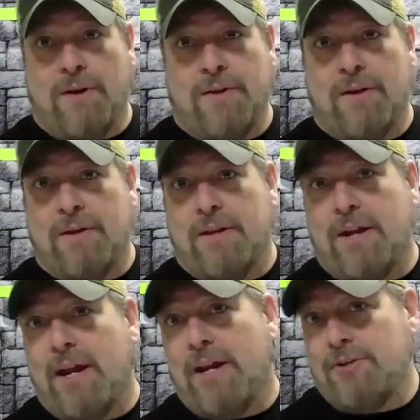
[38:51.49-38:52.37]
And then
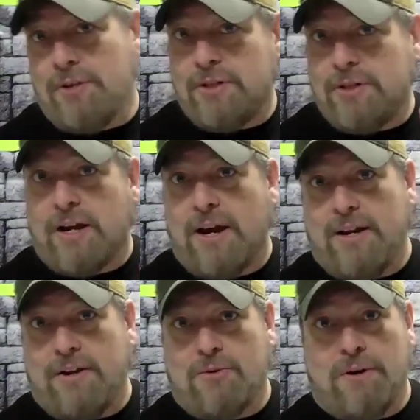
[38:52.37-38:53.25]
the Asian
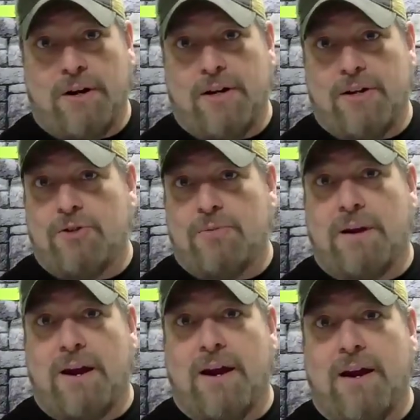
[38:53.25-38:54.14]
side, in Korea and
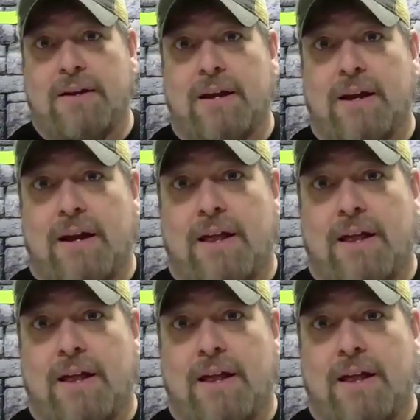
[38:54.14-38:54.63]
Japan,